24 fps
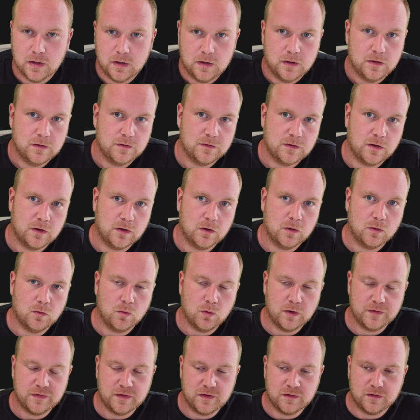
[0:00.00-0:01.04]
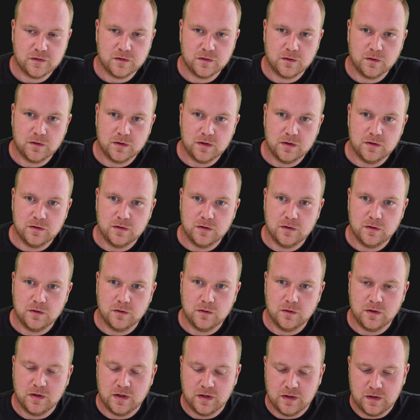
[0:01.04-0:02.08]
So what this is going to do
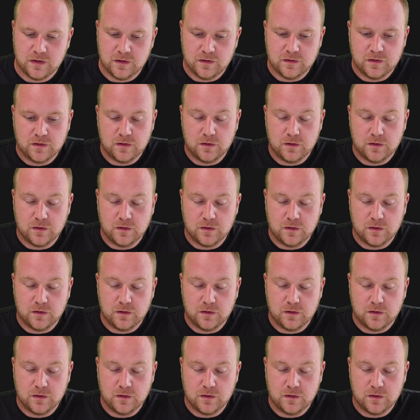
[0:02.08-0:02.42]
is